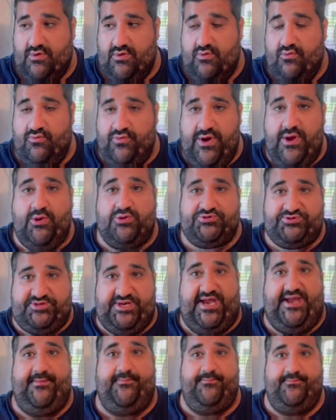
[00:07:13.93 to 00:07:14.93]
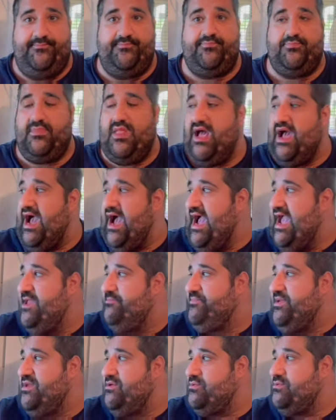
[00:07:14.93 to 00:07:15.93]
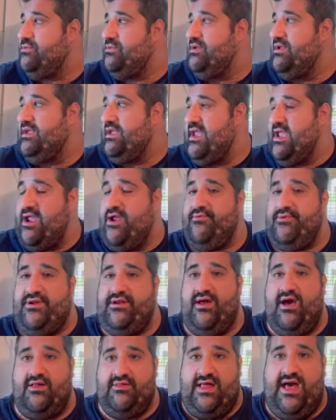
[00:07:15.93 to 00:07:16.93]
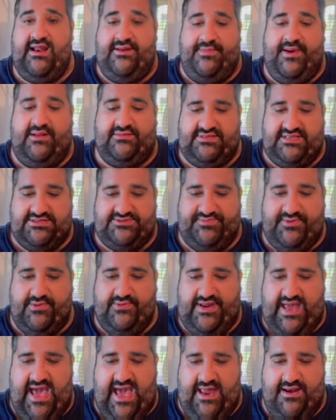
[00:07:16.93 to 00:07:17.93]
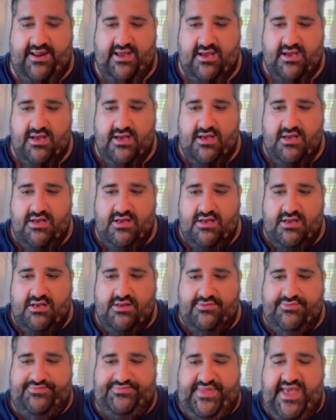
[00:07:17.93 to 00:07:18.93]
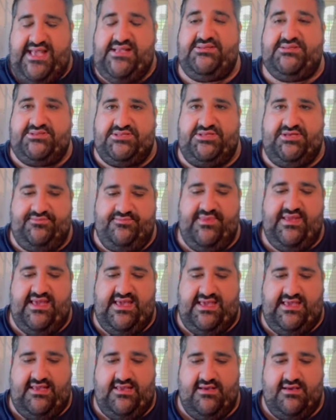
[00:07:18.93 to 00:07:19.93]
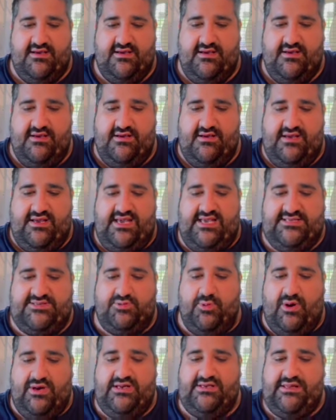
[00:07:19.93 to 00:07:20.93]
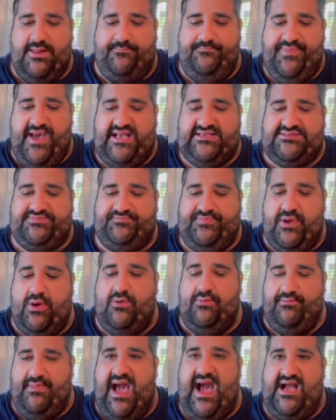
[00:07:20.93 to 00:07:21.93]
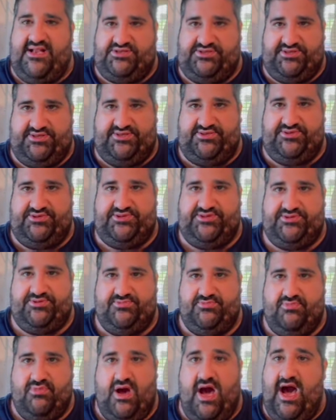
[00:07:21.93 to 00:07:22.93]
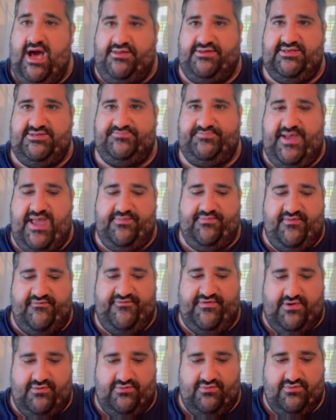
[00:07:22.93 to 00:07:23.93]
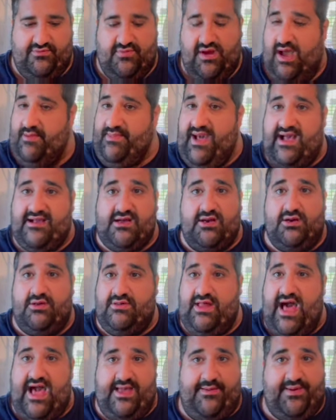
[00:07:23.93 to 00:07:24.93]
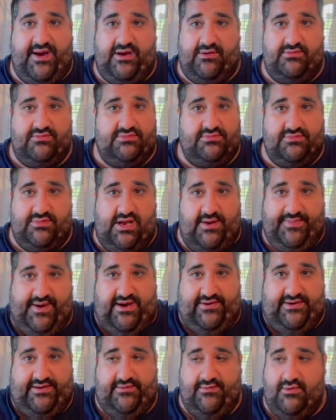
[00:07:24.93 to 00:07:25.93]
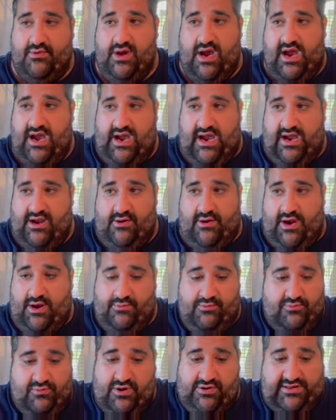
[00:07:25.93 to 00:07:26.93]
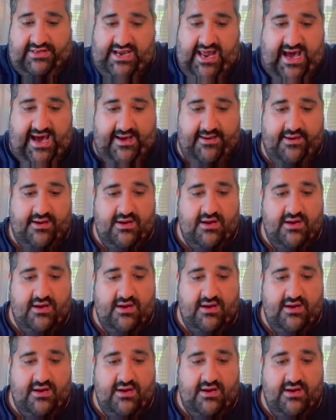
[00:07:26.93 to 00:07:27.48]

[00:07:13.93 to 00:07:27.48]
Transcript: Real shit. I've been hearing a lot about this feud, and this to me is one of the best built matches on this pay per view. I'm not gonna lie about about it. I, I am really not.